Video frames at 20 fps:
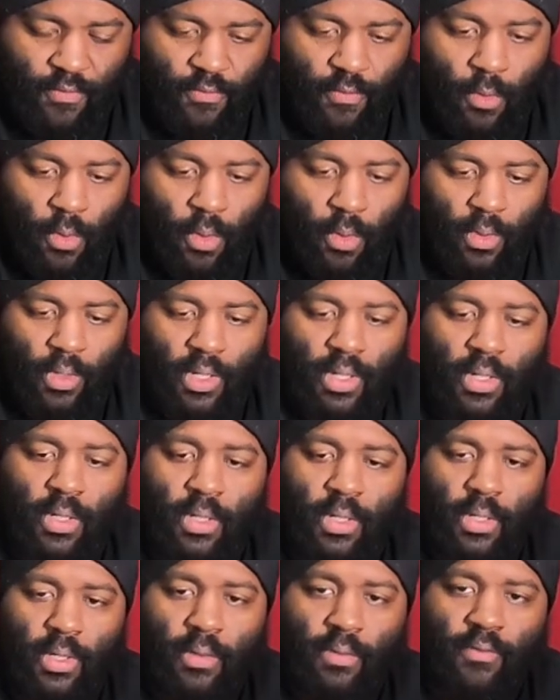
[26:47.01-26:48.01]

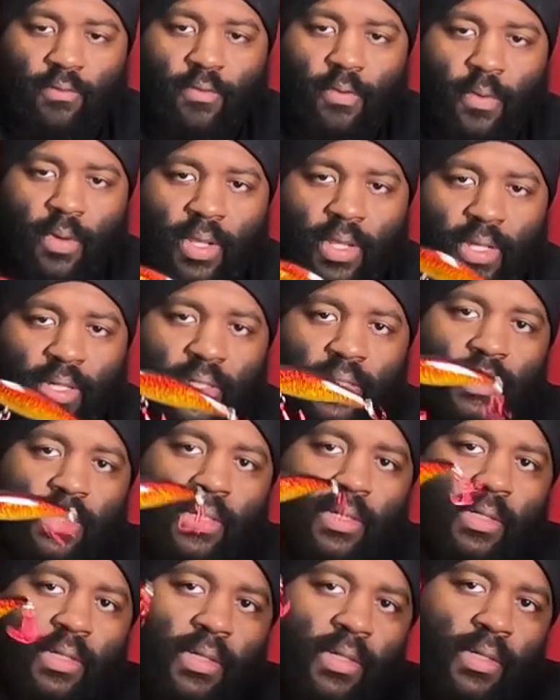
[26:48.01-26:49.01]
foiling
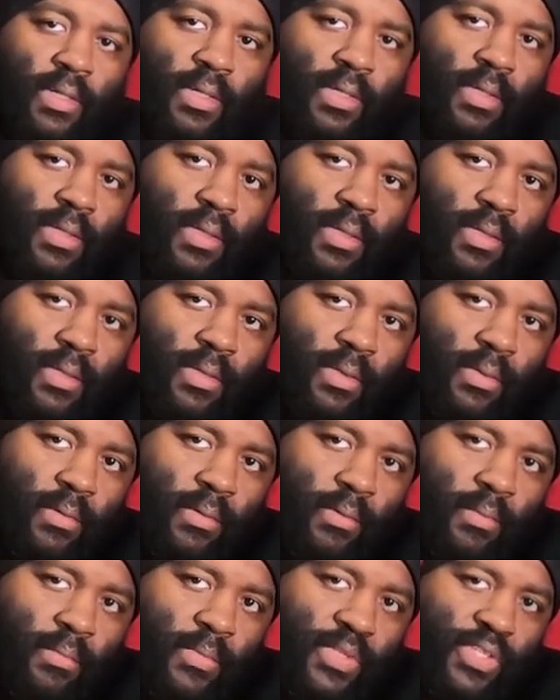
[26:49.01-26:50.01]

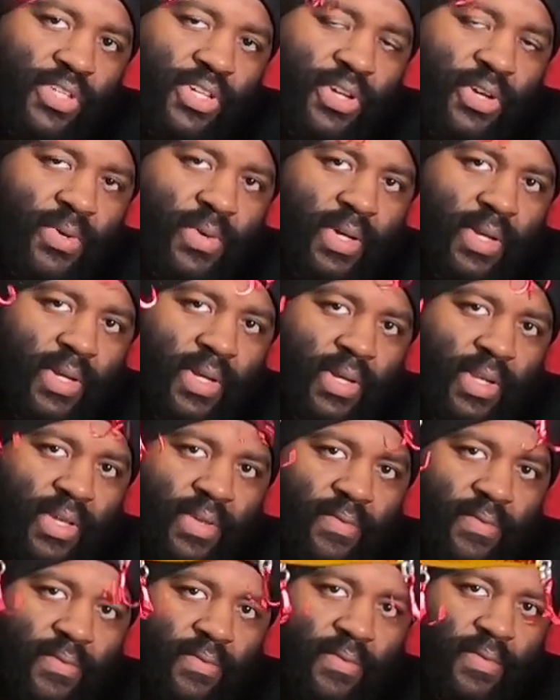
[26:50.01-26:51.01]
material
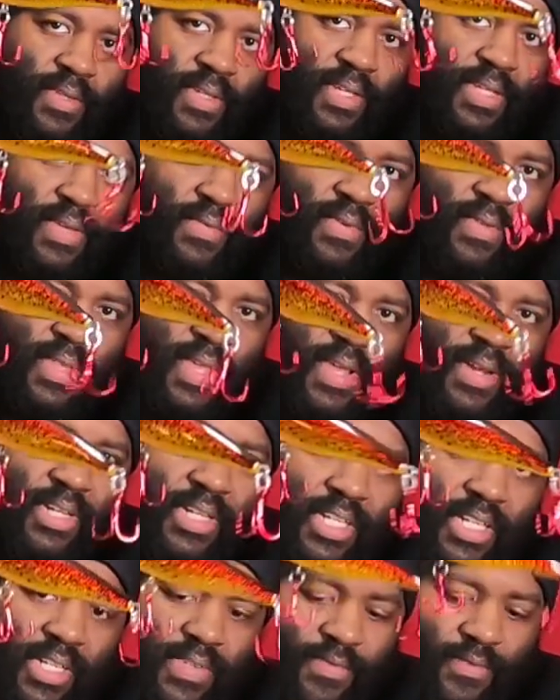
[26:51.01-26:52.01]
underneath to give it that
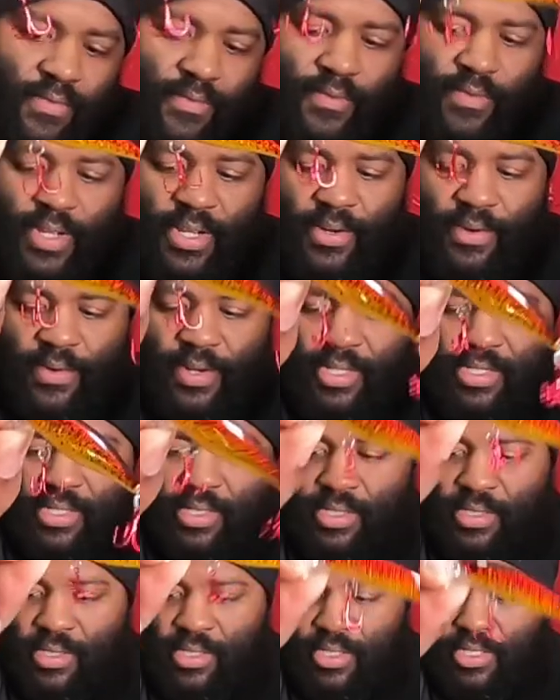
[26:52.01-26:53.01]
flickering
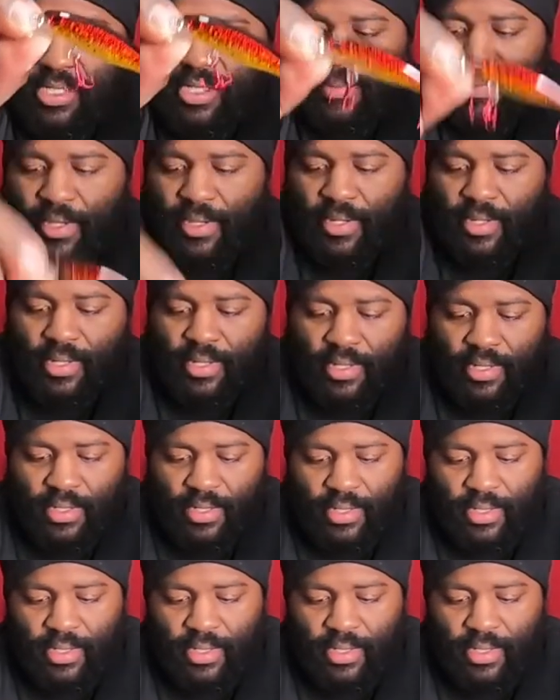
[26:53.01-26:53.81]
shimmy look.